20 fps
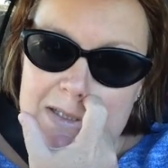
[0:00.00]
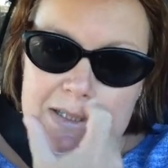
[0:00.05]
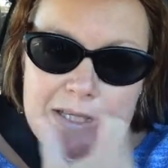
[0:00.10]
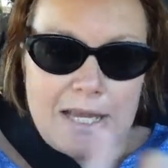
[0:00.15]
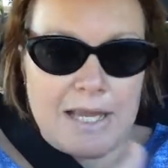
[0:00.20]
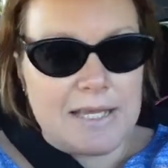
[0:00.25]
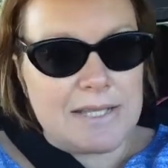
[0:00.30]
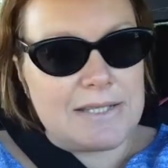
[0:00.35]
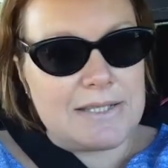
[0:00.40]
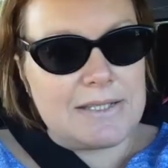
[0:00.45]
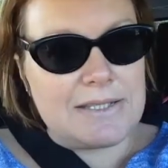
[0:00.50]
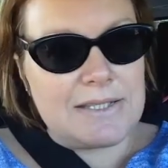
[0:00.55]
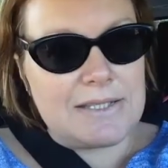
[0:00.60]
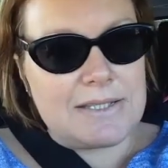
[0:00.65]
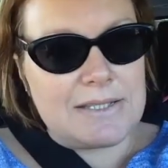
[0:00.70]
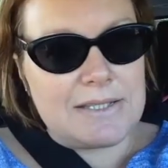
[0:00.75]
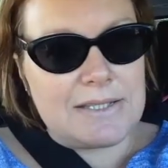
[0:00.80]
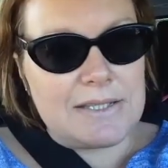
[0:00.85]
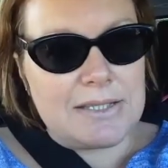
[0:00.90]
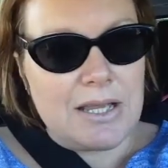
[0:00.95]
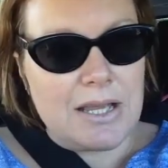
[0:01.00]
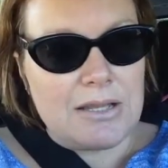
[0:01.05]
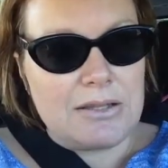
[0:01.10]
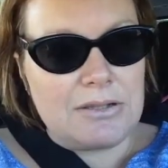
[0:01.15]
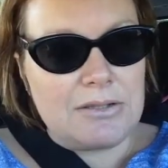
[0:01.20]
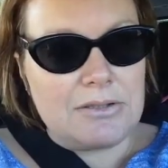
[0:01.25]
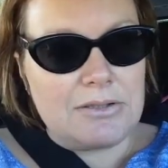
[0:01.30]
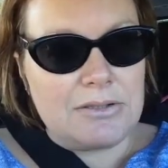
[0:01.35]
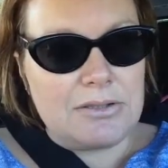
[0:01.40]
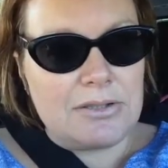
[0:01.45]
test, Just yeah,
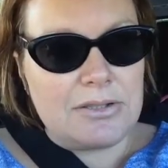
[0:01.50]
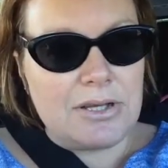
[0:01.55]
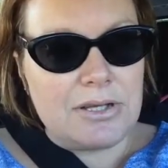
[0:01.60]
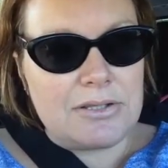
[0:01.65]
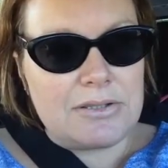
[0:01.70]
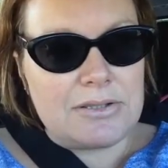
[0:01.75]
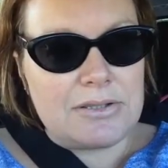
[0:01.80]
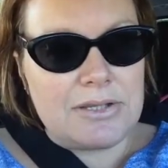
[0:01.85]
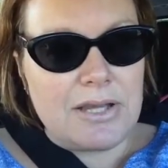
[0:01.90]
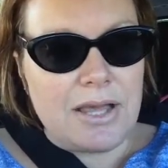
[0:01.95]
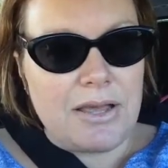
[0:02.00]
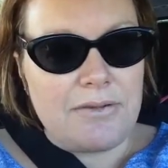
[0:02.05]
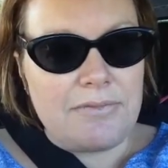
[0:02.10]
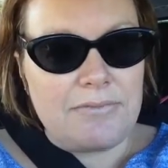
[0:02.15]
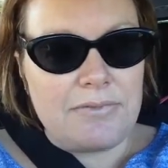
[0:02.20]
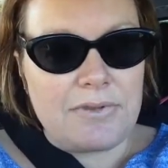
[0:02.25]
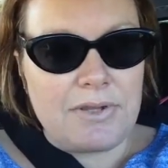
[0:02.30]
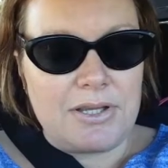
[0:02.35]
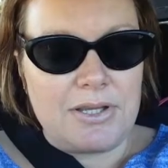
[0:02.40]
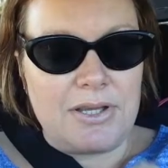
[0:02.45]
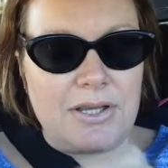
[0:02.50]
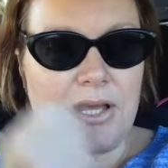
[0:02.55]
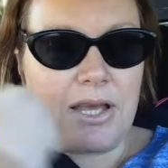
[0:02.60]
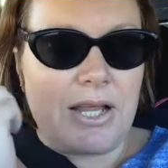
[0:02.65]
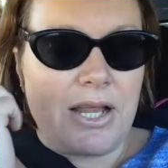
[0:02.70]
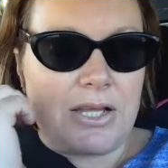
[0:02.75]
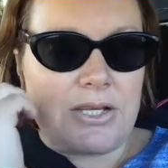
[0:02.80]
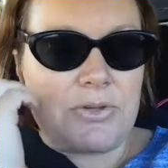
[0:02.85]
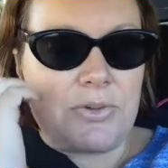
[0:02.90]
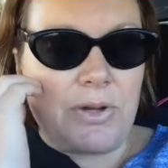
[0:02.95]
glucose, yeah, that you get
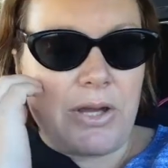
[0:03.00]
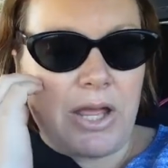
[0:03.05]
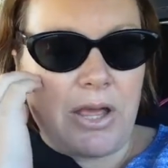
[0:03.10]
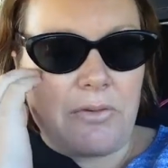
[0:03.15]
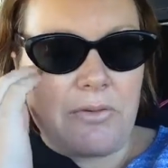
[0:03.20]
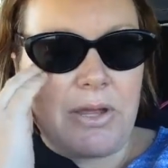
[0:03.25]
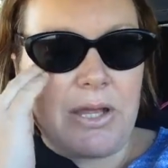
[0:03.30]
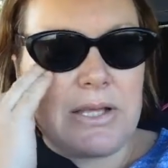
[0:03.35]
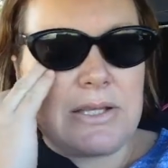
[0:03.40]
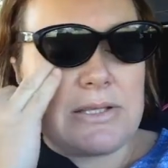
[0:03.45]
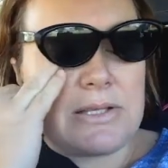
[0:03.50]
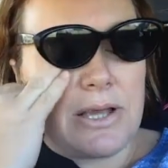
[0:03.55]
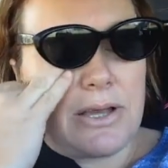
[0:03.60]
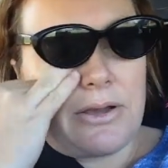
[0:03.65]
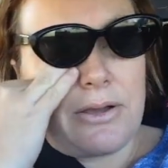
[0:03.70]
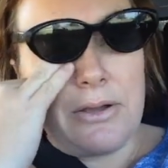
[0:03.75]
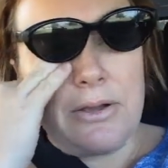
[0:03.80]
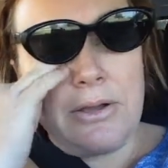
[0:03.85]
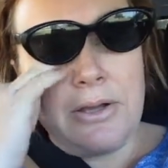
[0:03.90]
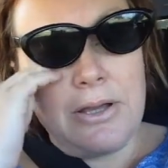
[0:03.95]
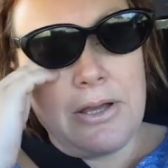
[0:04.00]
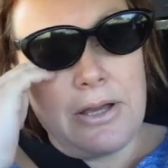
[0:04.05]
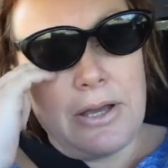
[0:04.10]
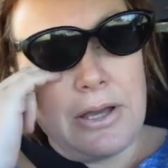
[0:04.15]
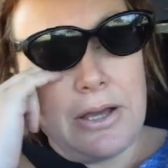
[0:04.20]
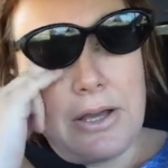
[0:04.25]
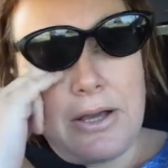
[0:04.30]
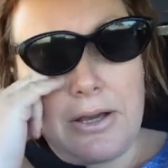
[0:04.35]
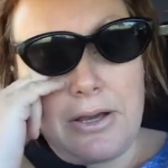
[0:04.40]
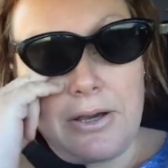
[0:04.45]
at 28 weeks, so
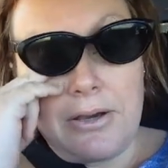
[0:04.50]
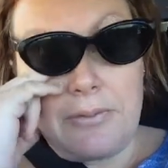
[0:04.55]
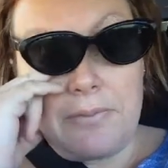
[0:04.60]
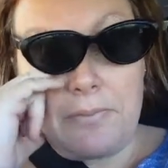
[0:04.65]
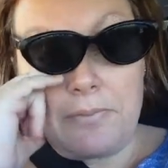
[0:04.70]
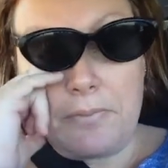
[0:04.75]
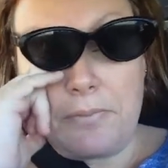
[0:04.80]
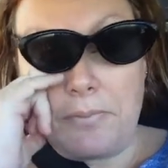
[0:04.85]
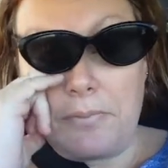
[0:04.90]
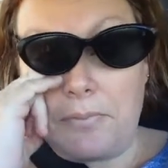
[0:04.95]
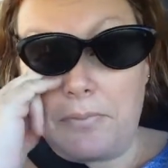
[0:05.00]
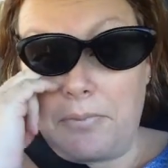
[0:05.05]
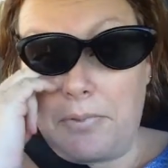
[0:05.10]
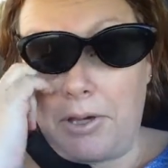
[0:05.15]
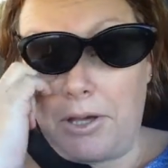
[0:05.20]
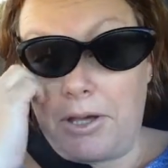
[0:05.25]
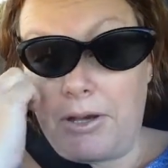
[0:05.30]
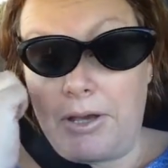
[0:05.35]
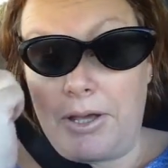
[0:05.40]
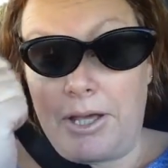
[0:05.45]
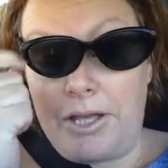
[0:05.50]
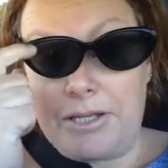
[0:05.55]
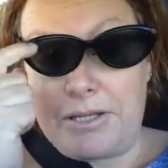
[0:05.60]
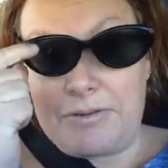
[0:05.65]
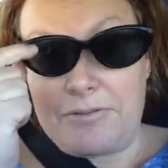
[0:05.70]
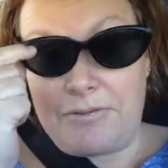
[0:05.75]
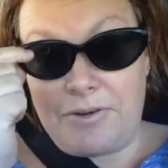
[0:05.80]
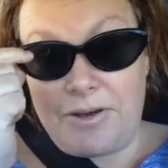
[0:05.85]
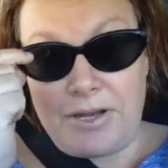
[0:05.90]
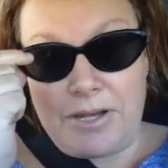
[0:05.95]
um, we're going in
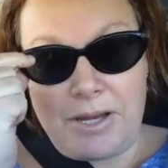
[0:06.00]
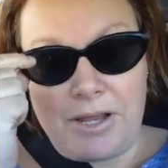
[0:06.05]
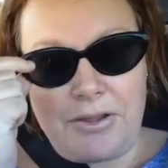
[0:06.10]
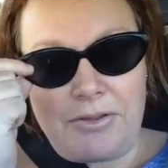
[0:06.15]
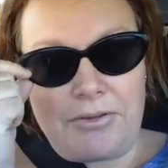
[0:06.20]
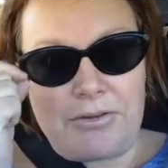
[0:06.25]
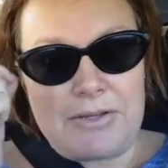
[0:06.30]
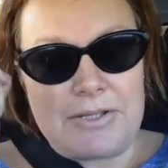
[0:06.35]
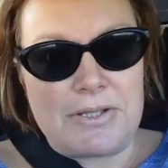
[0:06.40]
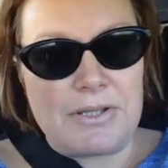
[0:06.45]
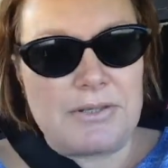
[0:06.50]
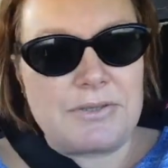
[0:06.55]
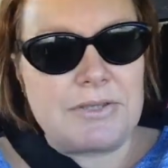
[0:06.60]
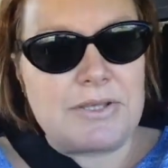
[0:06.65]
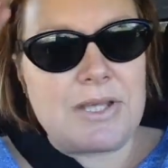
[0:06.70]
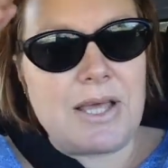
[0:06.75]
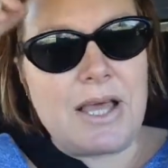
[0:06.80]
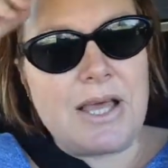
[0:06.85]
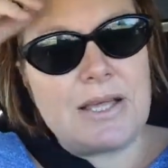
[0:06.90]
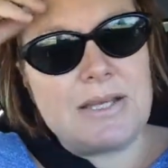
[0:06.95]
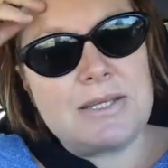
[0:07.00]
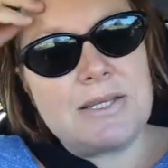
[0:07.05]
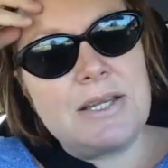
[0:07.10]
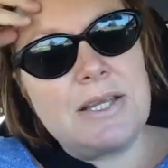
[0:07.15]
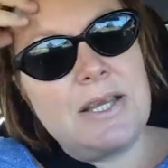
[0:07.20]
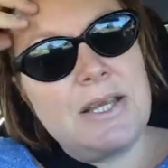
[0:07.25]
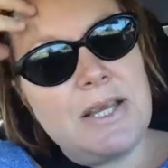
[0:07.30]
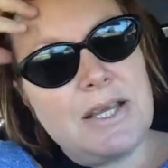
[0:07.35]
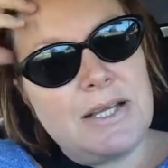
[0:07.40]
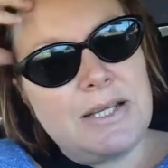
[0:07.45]
to find out the results of that.
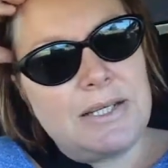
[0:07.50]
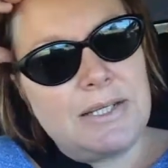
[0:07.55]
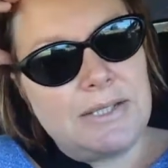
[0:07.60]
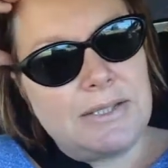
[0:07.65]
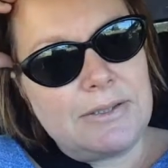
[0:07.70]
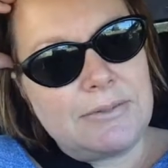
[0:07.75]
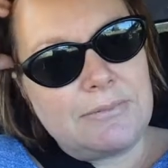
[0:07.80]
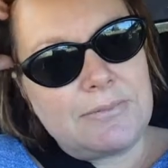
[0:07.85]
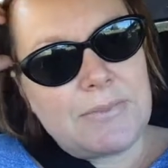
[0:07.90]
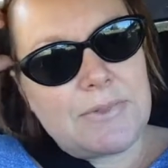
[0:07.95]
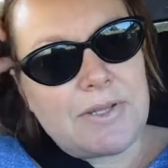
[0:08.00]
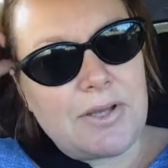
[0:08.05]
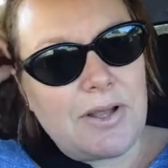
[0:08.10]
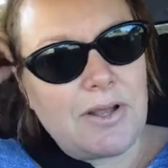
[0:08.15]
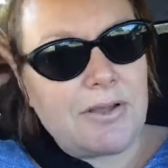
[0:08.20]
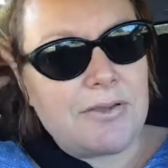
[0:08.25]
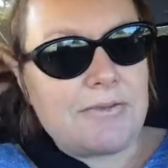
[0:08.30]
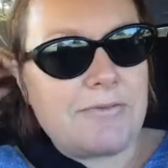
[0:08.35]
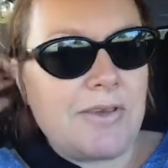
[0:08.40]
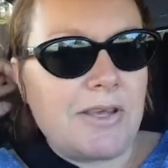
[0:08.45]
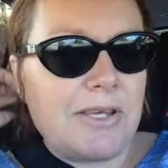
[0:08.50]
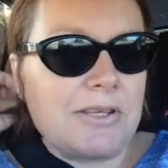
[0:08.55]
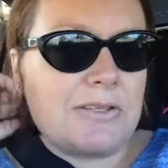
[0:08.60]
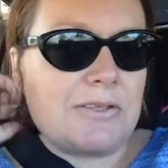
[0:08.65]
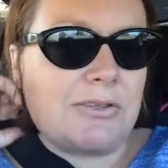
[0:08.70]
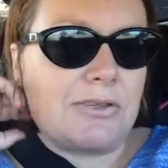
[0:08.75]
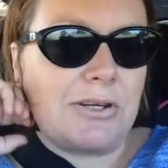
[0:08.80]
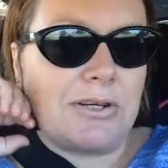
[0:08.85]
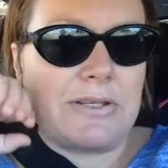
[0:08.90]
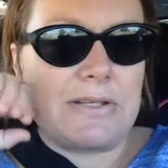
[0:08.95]
Um, so the fingers
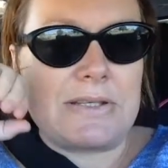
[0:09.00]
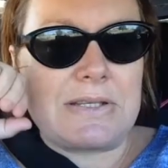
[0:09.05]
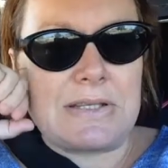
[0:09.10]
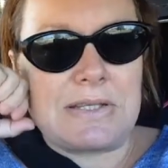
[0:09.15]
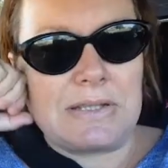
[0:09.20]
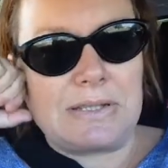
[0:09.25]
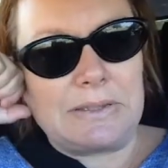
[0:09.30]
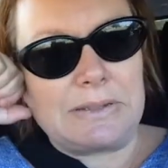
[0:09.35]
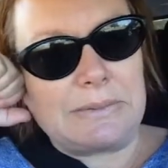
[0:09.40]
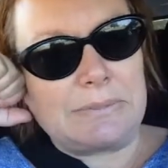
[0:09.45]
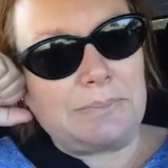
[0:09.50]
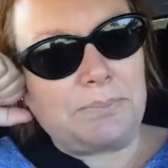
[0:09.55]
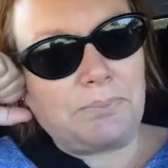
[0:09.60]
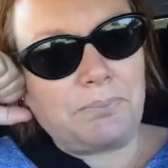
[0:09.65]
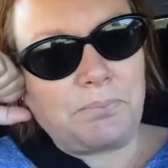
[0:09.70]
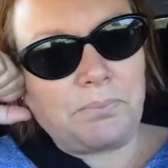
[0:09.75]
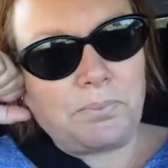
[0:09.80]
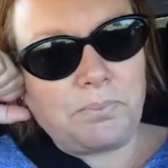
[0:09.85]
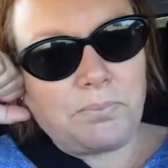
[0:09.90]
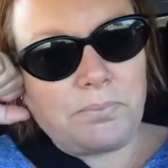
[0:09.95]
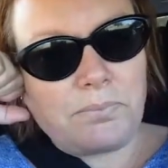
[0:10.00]
crossed, um,